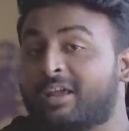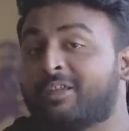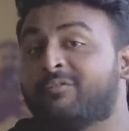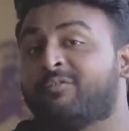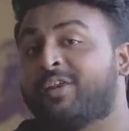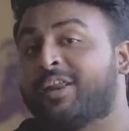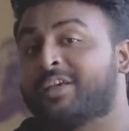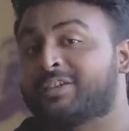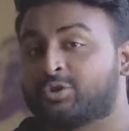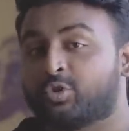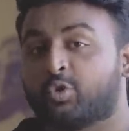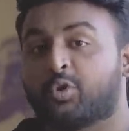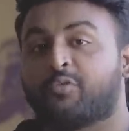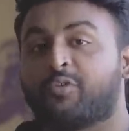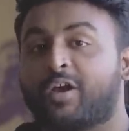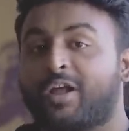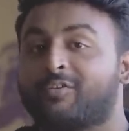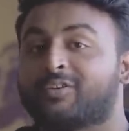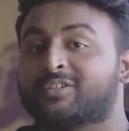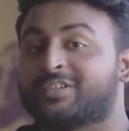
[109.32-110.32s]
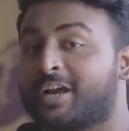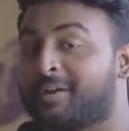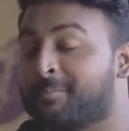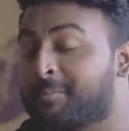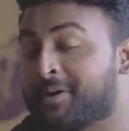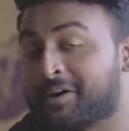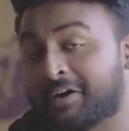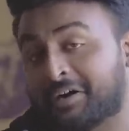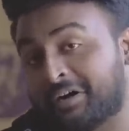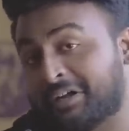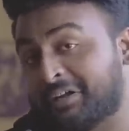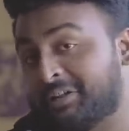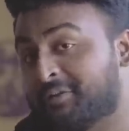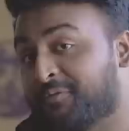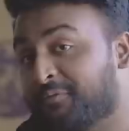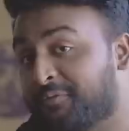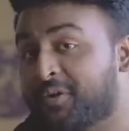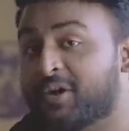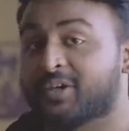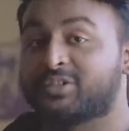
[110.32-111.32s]
Infinix Note five was admittedly
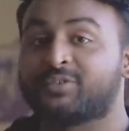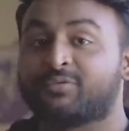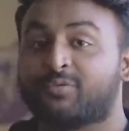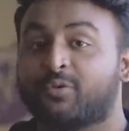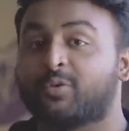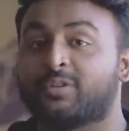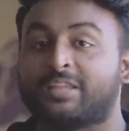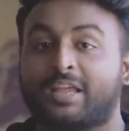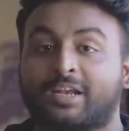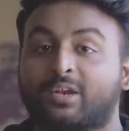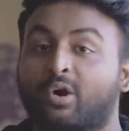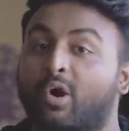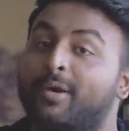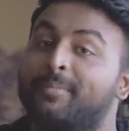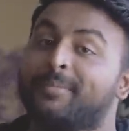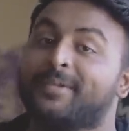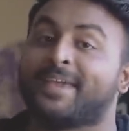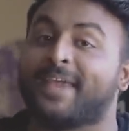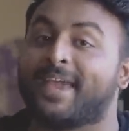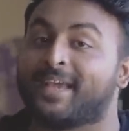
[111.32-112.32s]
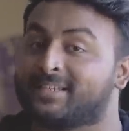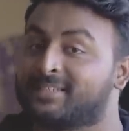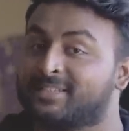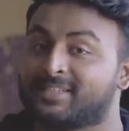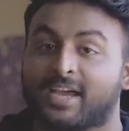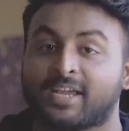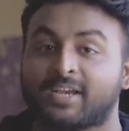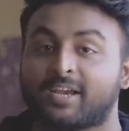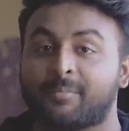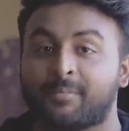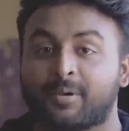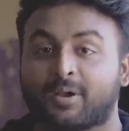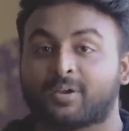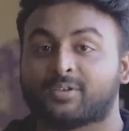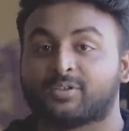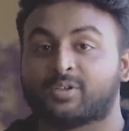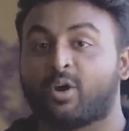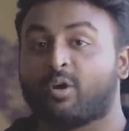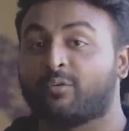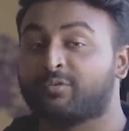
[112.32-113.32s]
the first phone that got me excited
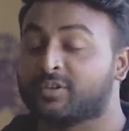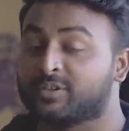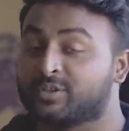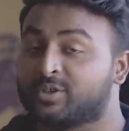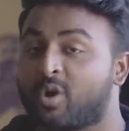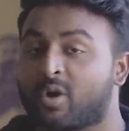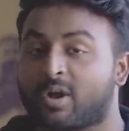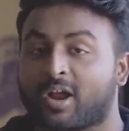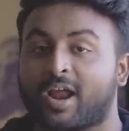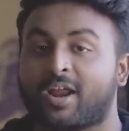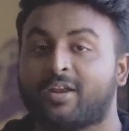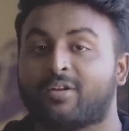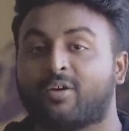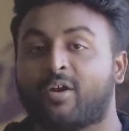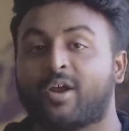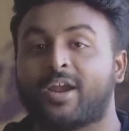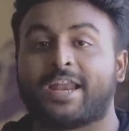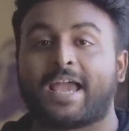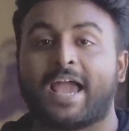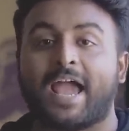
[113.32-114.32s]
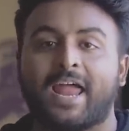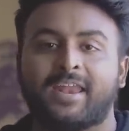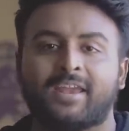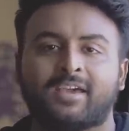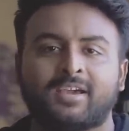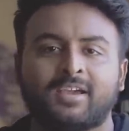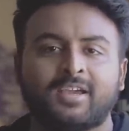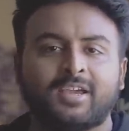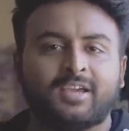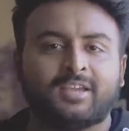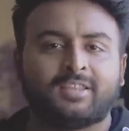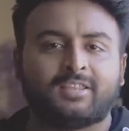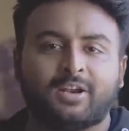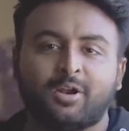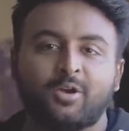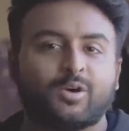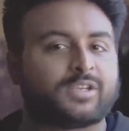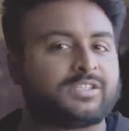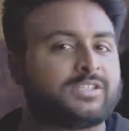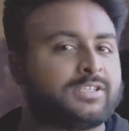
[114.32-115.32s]
because of the stock Android and the
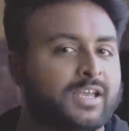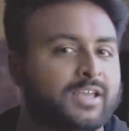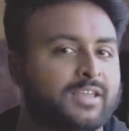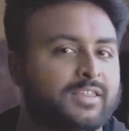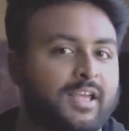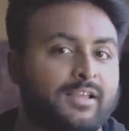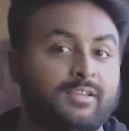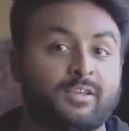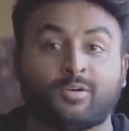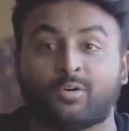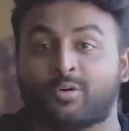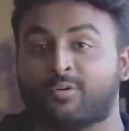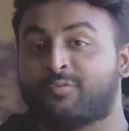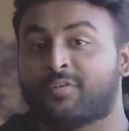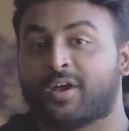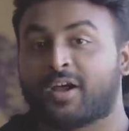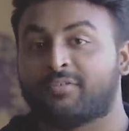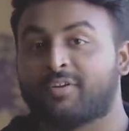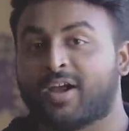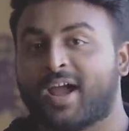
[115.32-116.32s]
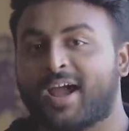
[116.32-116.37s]
looks that the Note five